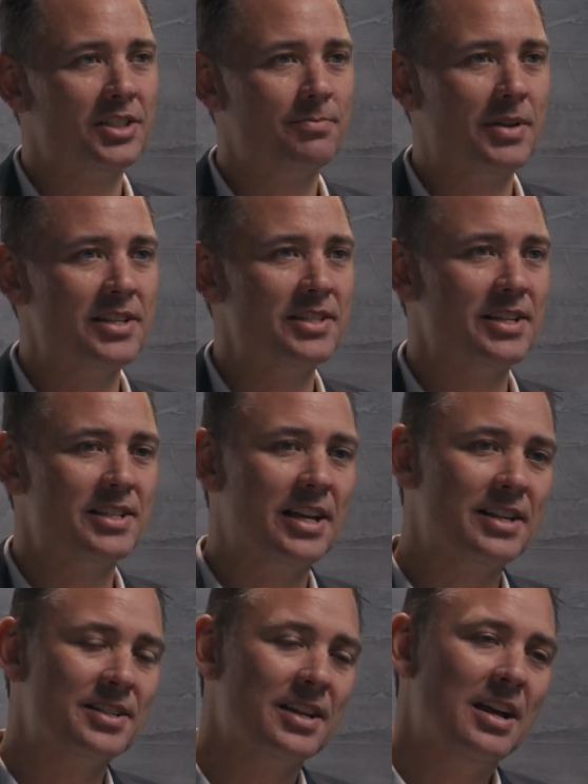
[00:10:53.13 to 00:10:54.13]
business
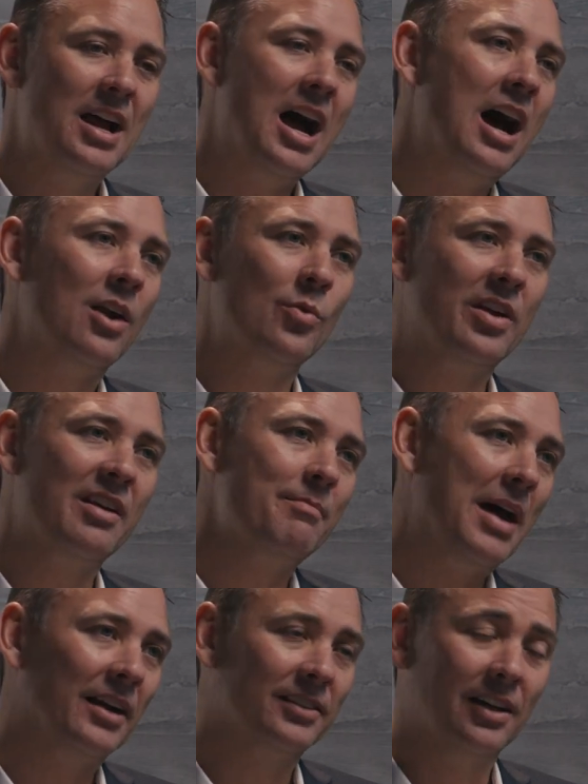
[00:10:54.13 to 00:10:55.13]
as how do we give
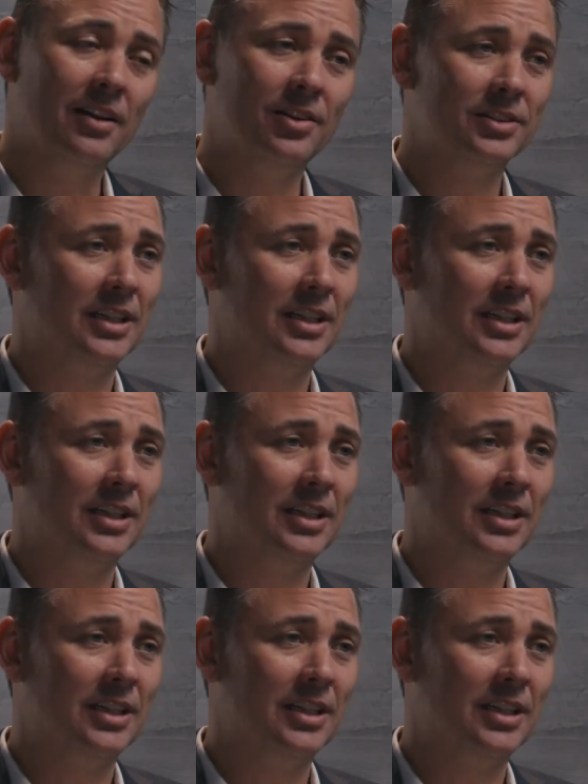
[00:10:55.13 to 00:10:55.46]
back to others?